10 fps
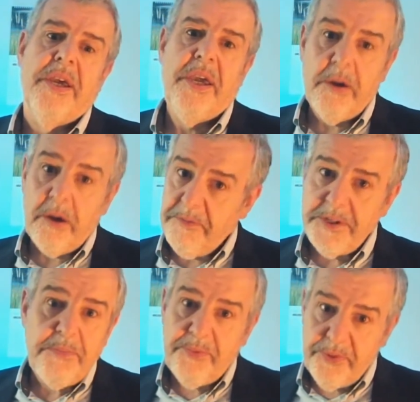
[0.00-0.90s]
he
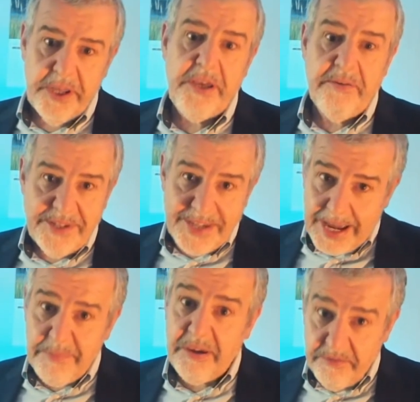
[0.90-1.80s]
offers a pretty
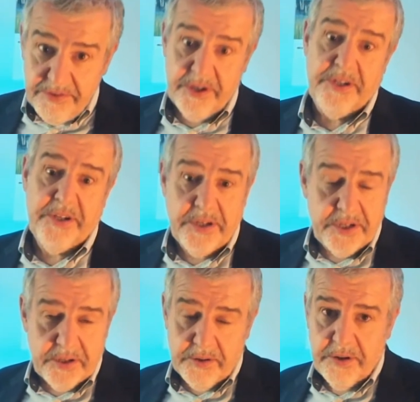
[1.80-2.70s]
damning
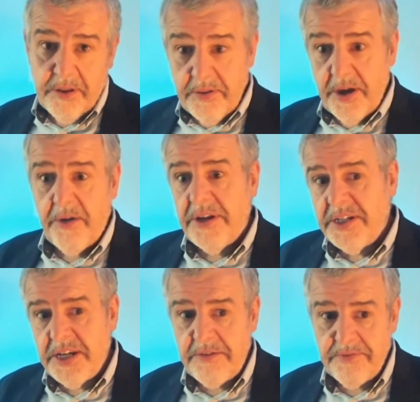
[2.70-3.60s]
verdict on their
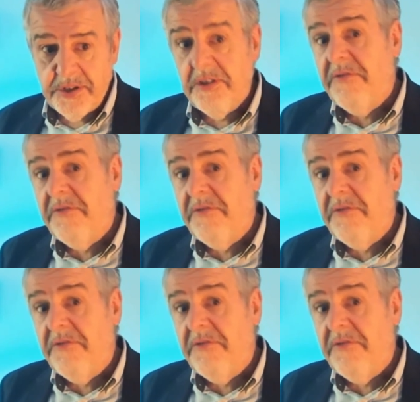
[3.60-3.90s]
endeavours.